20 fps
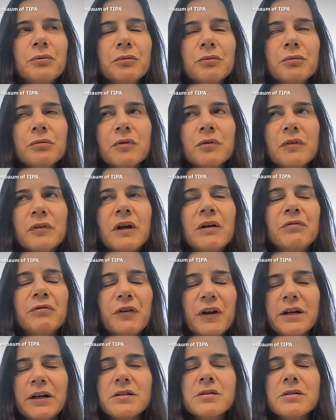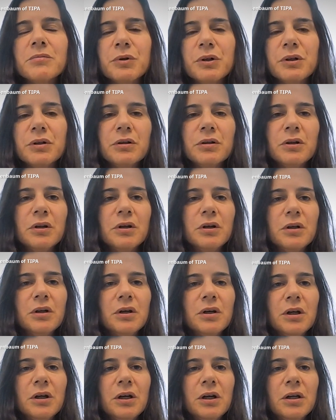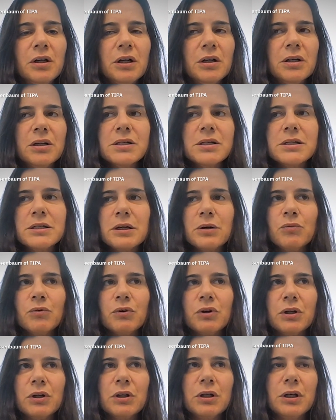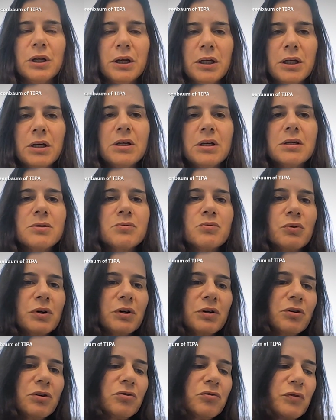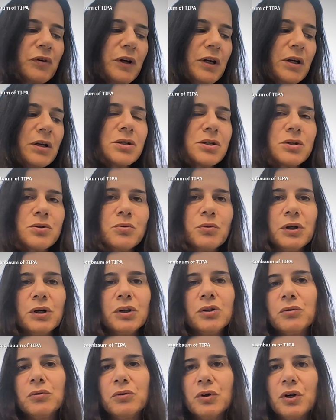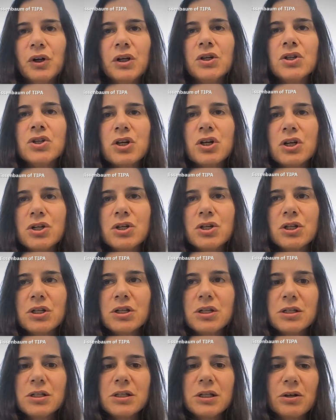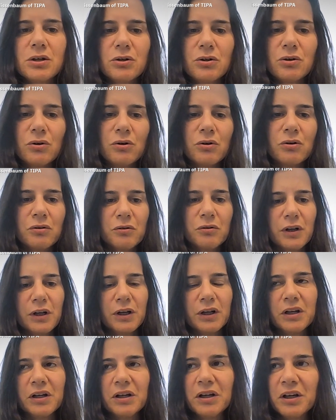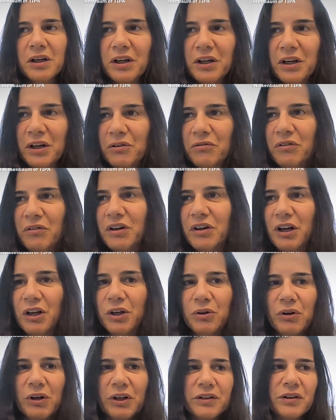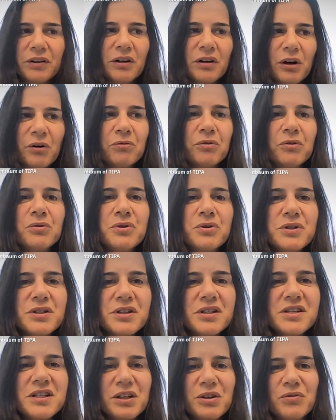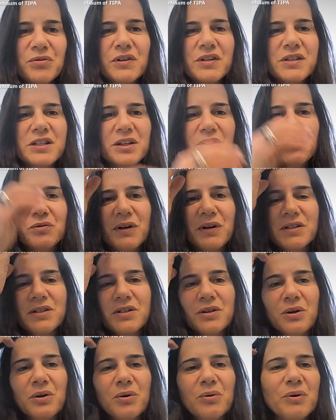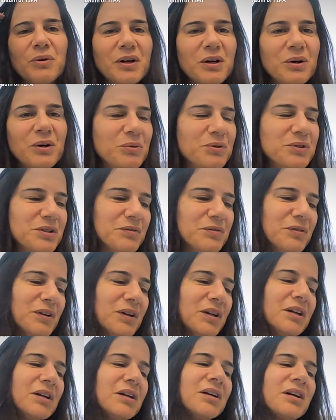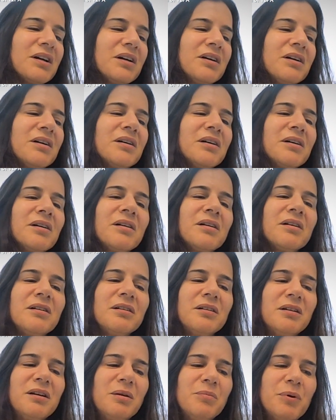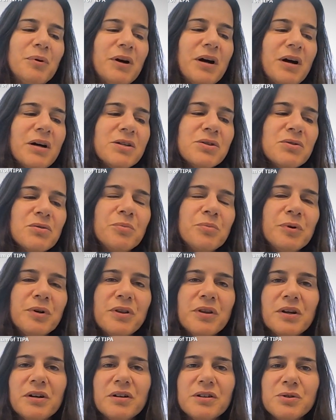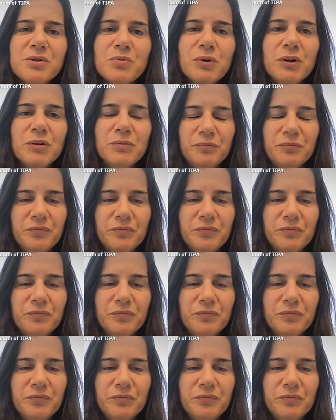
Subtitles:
stay flexible and understand what are the needs, what are the trends, do we need to do any changes or recalculating our routes, etc., etc. So we definitely keep our eyes open there as well.